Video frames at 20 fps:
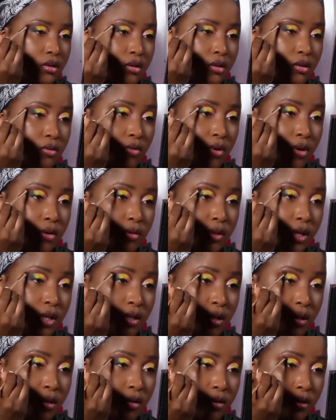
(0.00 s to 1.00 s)
So wow,
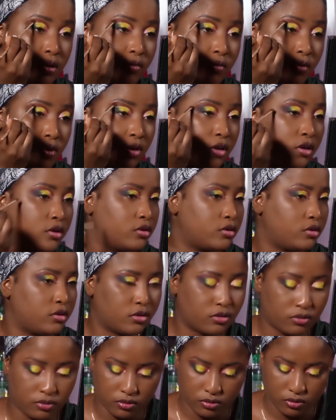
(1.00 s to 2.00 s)
that's a lot of colors,
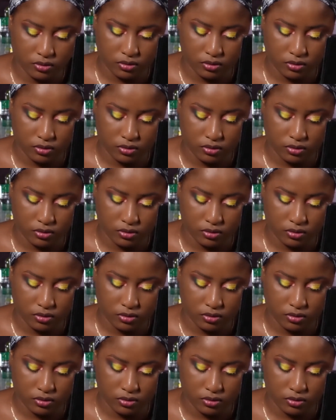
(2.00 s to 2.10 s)
you know.